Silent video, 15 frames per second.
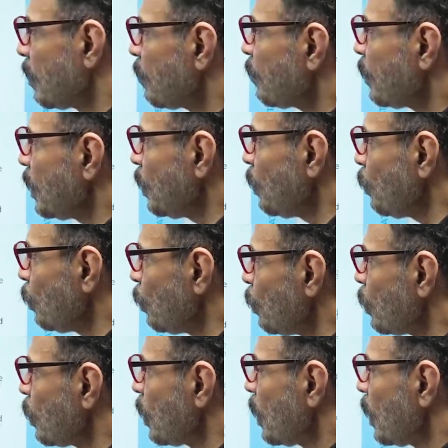for you,
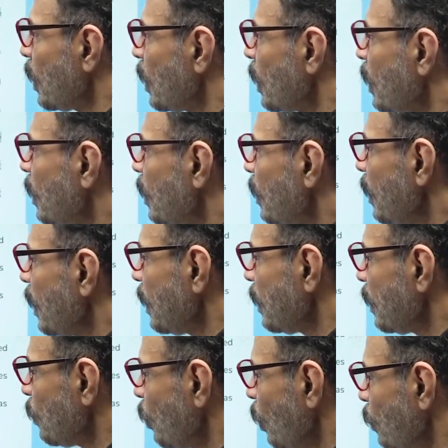that
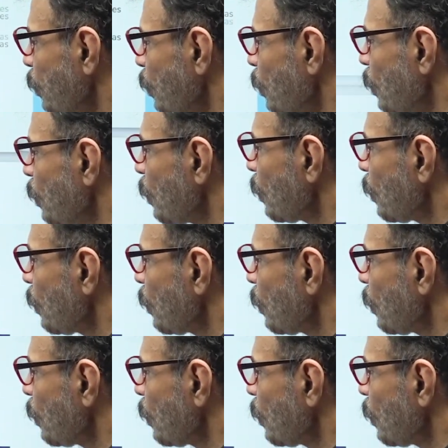is also